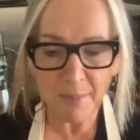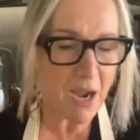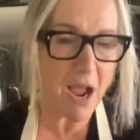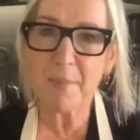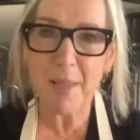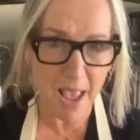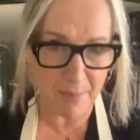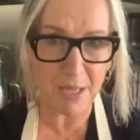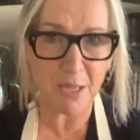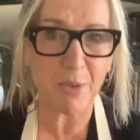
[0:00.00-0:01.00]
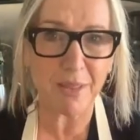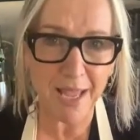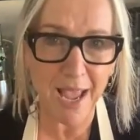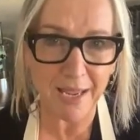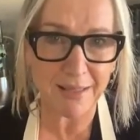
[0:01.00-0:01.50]
But I'm happy with
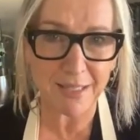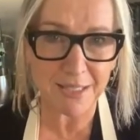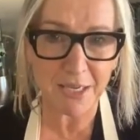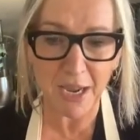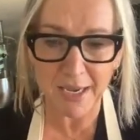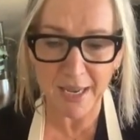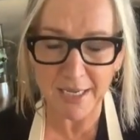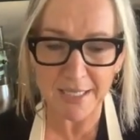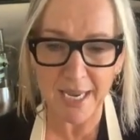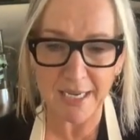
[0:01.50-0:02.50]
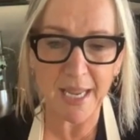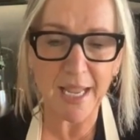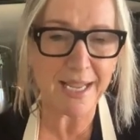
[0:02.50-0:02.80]
a cake that's a 9 out of 10.